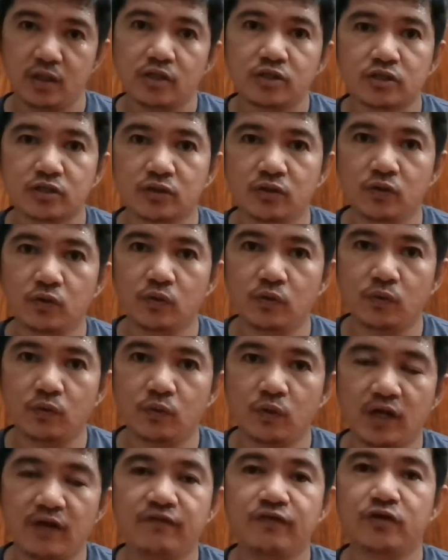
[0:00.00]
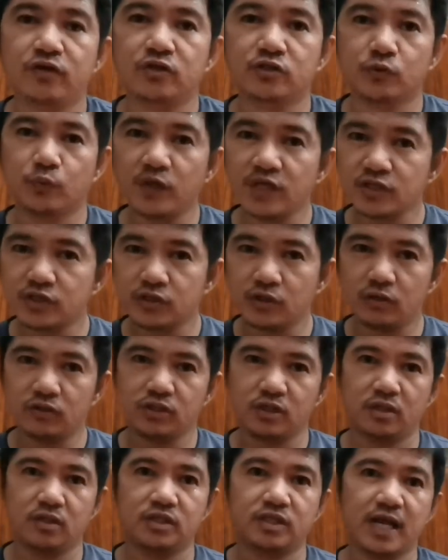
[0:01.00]
So if your Switch
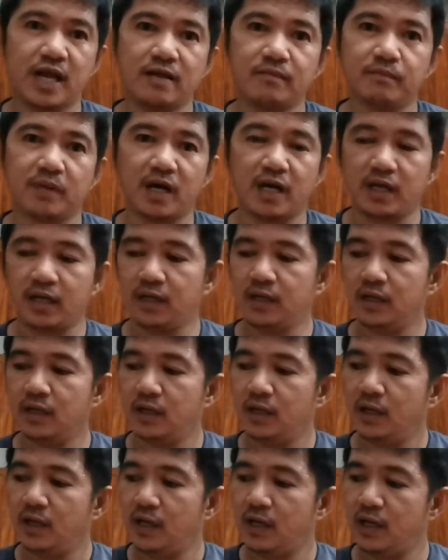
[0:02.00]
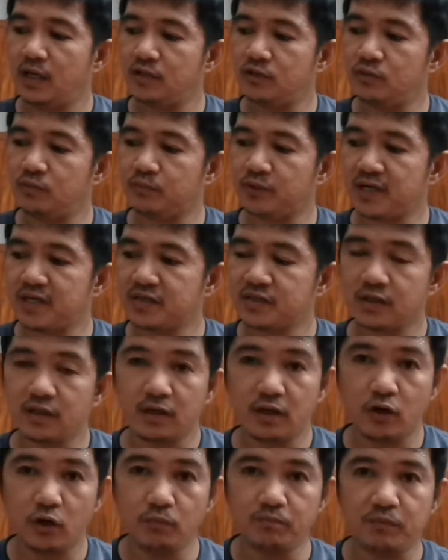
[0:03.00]
goes on standby and you press the
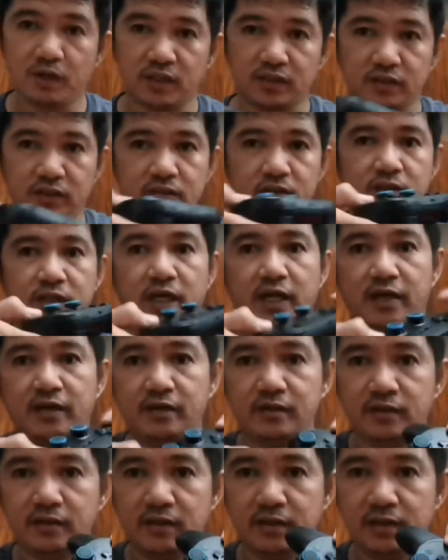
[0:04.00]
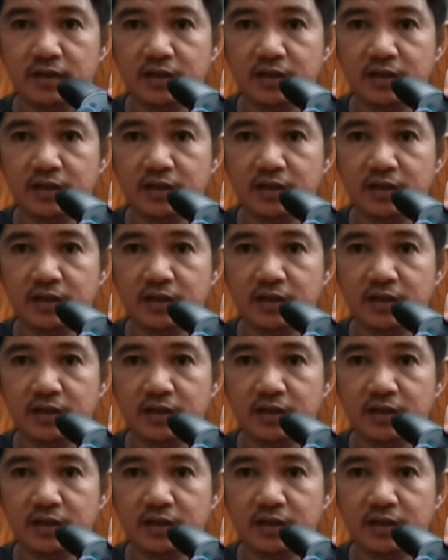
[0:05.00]
home button here,